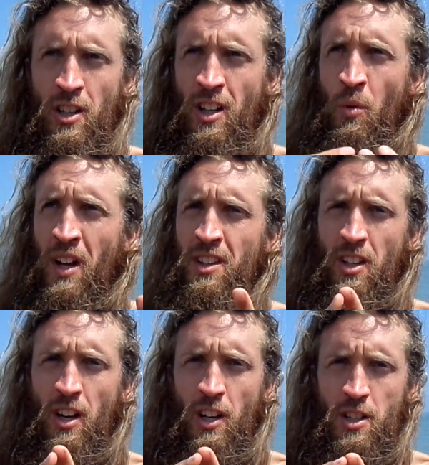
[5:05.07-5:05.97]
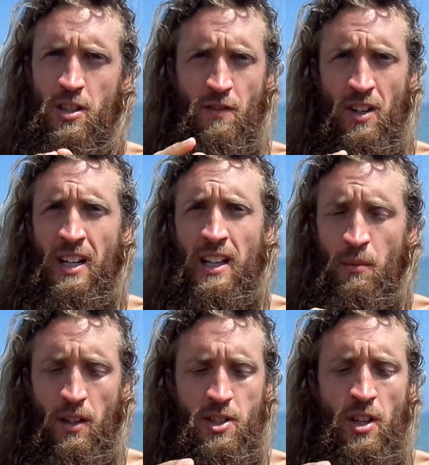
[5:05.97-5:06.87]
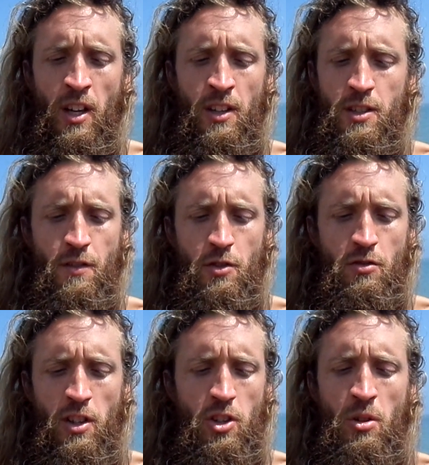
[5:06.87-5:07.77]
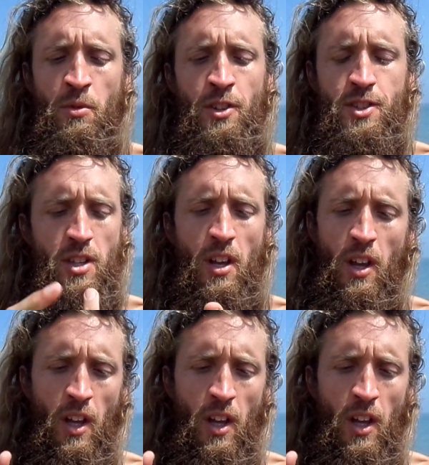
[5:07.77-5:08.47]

I, I went to college for a little bit, science for three, two months.